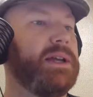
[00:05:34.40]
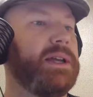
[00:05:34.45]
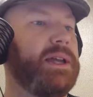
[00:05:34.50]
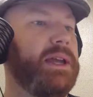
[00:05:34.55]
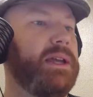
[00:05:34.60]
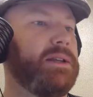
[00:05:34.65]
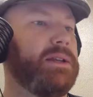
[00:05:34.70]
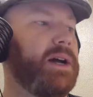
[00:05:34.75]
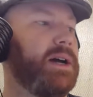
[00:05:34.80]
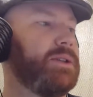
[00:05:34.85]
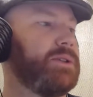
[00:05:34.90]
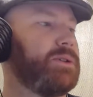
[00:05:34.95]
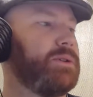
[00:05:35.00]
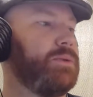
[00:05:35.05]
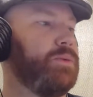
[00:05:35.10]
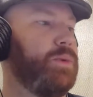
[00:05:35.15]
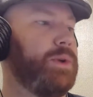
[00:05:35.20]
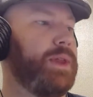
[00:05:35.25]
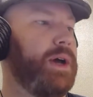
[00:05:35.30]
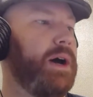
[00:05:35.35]
in concert
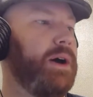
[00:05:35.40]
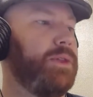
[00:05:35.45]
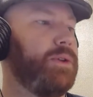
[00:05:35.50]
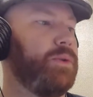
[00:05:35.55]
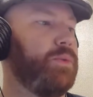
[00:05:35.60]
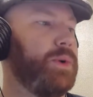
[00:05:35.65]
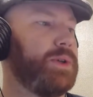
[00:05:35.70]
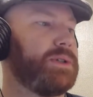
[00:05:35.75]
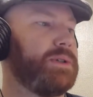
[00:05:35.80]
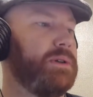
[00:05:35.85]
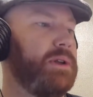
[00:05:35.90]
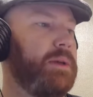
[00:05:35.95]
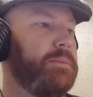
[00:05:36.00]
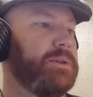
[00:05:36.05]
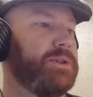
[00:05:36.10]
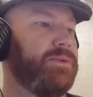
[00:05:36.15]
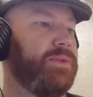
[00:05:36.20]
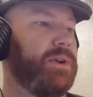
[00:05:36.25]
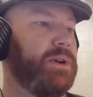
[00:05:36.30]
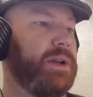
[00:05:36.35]
with other Western
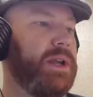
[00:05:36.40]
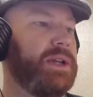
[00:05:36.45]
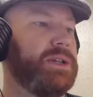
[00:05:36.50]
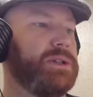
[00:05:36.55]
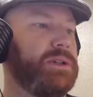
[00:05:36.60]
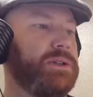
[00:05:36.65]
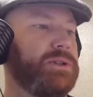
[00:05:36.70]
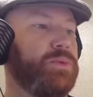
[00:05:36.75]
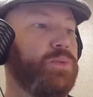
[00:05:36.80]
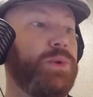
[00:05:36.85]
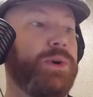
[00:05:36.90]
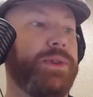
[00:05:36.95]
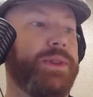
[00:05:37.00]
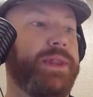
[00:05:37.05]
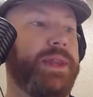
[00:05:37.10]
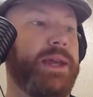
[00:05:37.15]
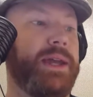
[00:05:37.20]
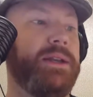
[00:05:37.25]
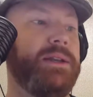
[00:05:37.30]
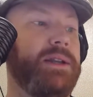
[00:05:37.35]
Hemisphere nations, will
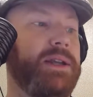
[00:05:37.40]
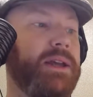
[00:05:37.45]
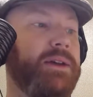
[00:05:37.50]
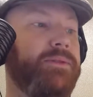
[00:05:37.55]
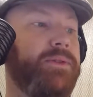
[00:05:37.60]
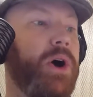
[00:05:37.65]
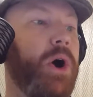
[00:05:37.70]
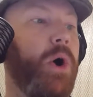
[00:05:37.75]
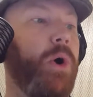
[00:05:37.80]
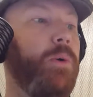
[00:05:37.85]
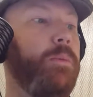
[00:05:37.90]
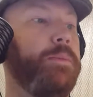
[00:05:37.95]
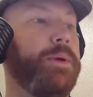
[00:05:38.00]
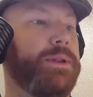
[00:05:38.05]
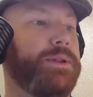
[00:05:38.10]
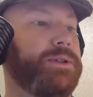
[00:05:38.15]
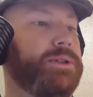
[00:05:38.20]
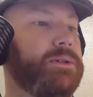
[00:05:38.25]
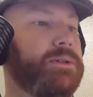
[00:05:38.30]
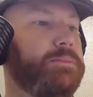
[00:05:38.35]
then give
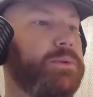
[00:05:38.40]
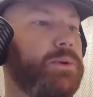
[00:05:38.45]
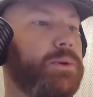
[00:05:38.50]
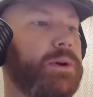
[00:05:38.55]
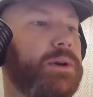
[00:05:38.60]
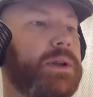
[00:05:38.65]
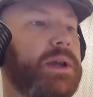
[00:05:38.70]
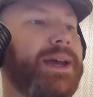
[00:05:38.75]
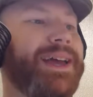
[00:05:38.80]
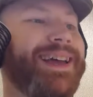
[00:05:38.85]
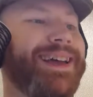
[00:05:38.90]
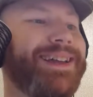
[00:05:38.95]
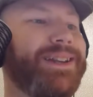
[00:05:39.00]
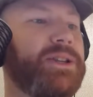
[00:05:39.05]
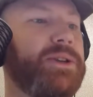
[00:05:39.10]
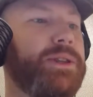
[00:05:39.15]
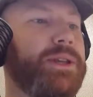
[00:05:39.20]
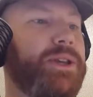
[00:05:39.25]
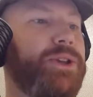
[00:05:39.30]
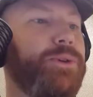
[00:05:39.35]
open support
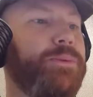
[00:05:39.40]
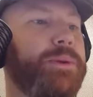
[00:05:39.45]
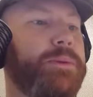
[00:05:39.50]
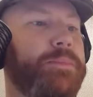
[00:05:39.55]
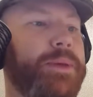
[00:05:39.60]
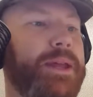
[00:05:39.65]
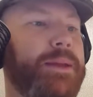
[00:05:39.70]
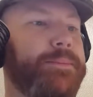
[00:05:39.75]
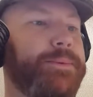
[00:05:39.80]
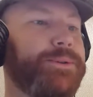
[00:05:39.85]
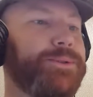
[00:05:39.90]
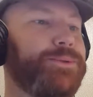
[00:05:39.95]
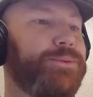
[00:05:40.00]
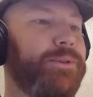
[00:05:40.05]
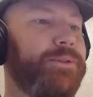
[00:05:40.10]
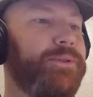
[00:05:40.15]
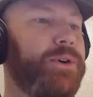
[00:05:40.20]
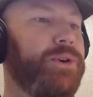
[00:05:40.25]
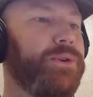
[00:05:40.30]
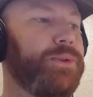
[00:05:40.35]
to the Cuban people's
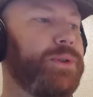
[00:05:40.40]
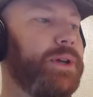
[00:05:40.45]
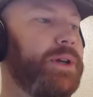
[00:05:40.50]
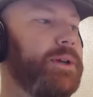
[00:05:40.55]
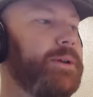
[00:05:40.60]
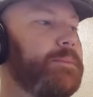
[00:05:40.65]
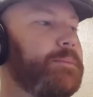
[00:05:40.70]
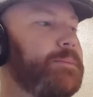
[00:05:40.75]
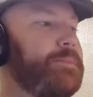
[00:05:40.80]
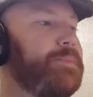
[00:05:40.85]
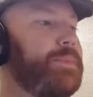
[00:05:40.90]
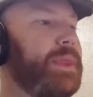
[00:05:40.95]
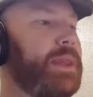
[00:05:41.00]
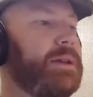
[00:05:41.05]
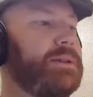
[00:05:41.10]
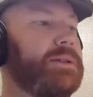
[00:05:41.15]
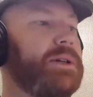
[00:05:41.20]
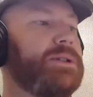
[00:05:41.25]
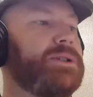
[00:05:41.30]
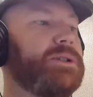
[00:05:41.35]
revolt.
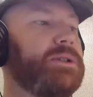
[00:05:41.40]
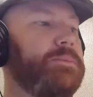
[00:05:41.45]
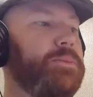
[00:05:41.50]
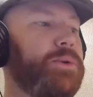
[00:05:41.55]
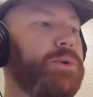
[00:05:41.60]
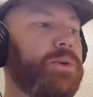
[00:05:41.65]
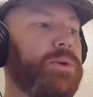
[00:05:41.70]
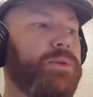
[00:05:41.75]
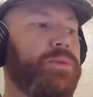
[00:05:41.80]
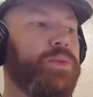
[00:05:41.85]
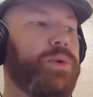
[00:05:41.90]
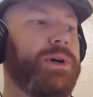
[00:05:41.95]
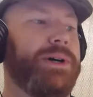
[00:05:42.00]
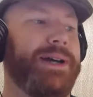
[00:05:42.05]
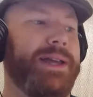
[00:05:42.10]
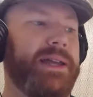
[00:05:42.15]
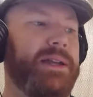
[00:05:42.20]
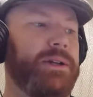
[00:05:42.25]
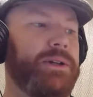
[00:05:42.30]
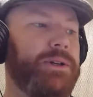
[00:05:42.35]
Such support will
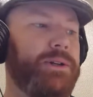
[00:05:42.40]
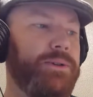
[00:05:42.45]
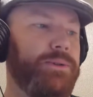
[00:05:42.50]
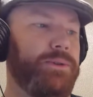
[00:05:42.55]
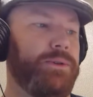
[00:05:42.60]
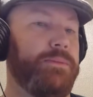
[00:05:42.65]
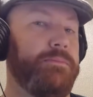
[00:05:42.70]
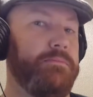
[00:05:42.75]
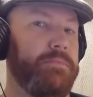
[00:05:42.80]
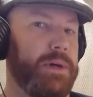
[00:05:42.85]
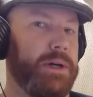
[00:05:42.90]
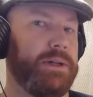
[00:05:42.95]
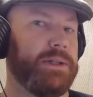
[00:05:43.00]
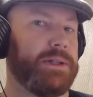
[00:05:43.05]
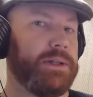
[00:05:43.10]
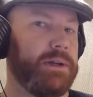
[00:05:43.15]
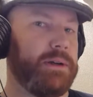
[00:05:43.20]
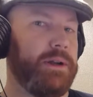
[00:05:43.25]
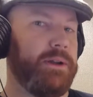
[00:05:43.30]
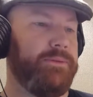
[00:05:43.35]
include
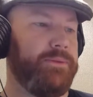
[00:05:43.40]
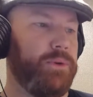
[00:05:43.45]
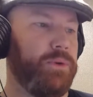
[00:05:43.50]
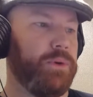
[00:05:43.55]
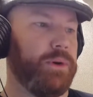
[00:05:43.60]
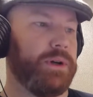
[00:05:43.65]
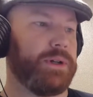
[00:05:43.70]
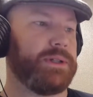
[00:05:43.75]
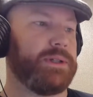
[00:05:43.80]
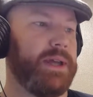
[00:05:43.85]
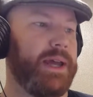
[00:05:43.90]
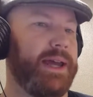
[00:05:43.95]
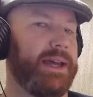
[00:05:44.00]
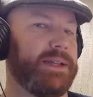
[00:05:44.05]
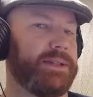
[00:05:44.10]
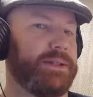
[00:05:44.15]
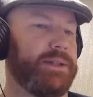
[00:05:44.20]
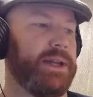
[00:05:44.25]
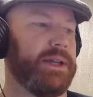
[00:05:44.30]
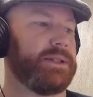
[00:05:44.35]
military force
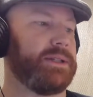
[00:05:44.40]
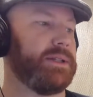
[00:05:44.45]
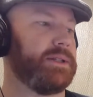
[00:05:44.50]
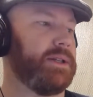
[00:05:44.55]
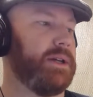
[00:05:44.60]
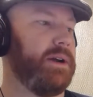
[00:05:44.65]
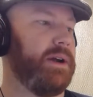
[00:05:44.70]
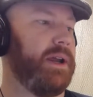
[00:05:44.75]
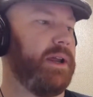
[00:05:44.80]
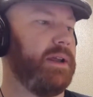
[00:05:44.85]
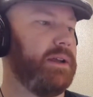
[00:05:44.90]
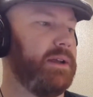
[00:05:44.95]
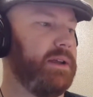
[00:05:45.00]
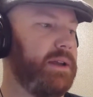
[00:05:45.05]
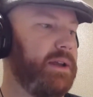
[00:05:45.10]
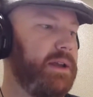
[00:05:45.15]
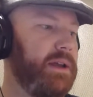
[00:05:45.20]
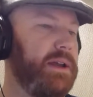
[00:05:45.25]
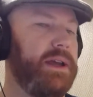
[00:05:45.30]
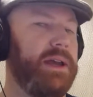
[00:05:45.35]
as necessary.
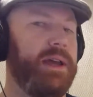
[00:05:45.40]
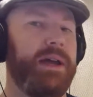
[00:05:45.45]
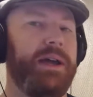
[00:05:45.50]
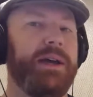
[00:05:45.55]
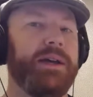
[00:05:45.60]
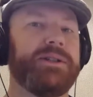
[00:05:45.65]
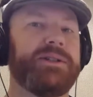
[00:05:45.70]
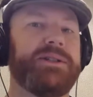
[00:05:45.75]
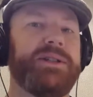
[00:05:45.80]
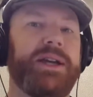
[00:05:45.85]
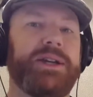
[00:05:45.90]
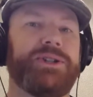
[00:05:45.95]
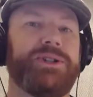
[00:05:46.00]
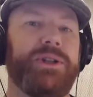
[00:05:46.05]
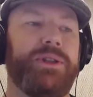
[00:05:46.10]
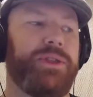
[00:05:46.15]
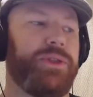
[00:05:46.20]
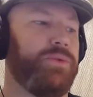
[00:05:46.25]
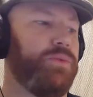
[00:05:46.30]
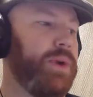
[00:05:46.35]

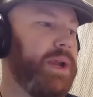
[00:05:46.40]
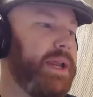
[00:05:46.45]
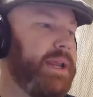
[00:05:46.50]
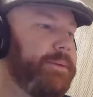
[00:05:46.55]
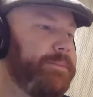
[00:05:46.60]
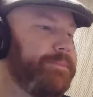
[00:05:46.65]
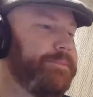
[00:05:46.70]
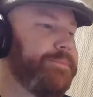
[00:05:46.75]
Section 3.